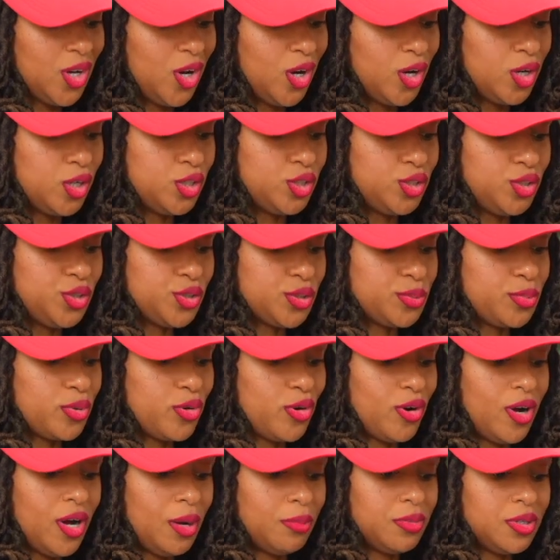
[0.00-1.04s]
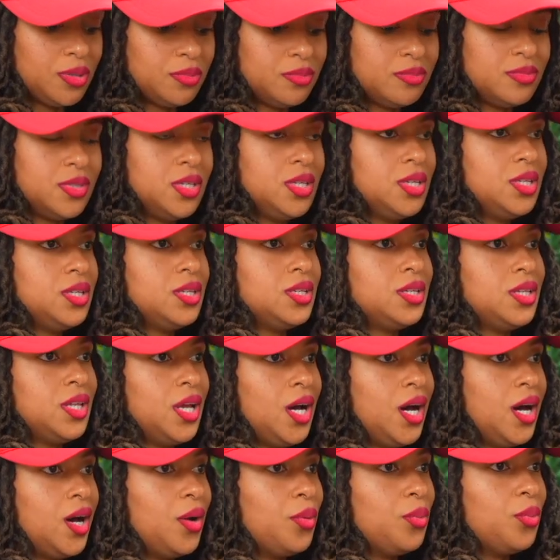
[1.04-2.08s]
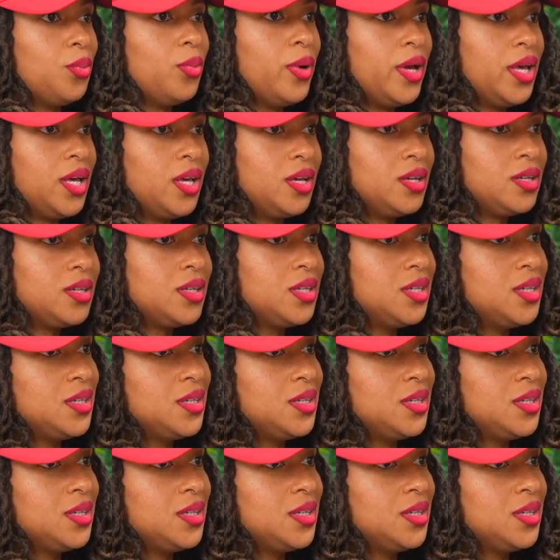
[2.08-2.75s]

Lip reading: are your problem, not weight.